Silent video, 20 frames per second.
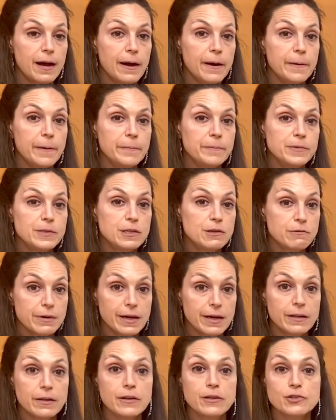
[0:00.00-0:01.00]
derail
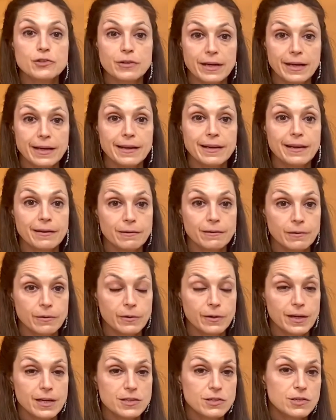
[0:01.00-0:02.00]
our training,
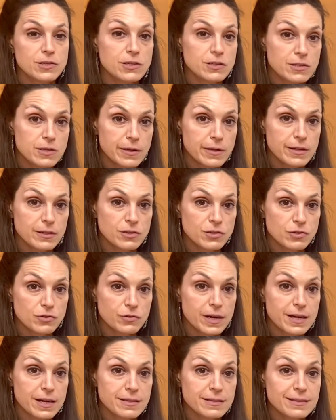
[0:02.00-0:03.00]
okay? So just know that
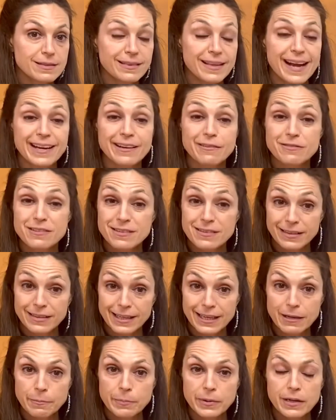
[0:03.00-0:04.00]
stress, lack of sleep,